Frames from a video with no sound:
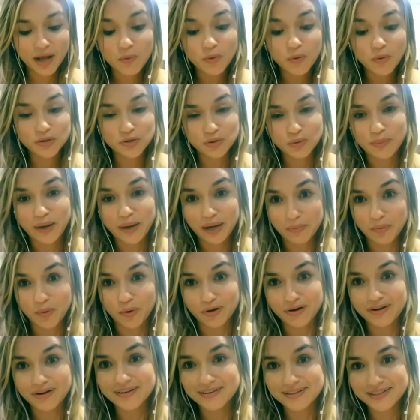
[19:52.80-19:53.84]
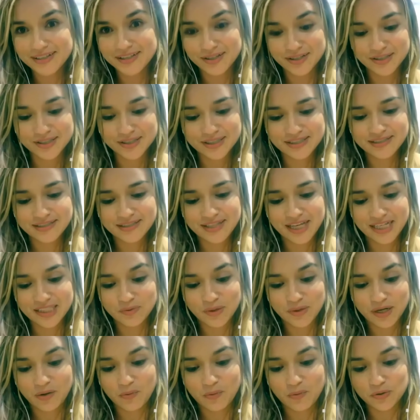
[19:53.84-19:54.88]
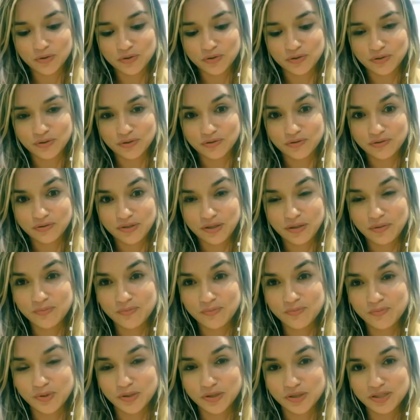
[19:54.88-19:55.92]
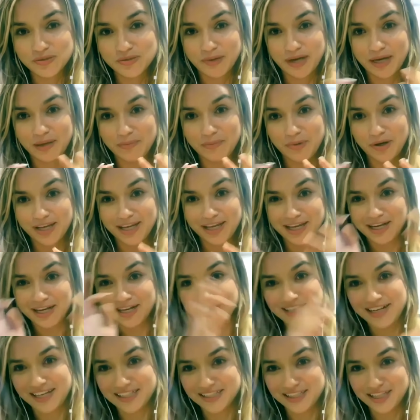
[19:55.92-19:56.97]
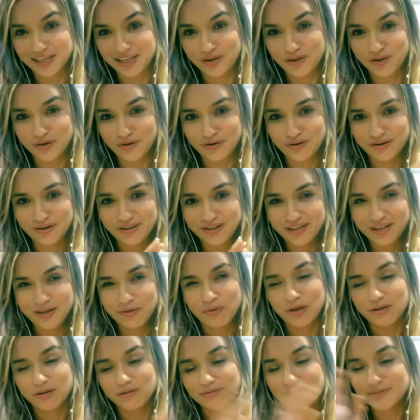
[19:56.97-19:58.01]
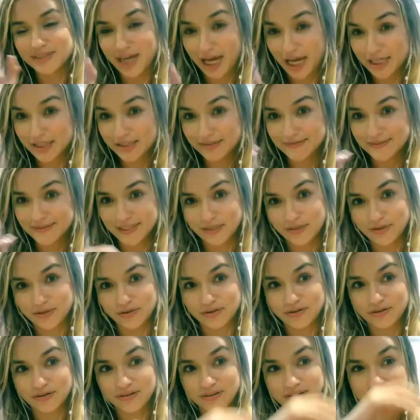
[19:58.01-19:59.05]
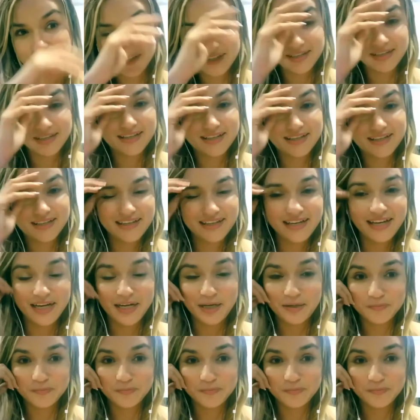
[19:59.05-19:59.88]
but I want to buy more. because that's what I want to do. You put my money in a secure, well, right. kind of secure. Right.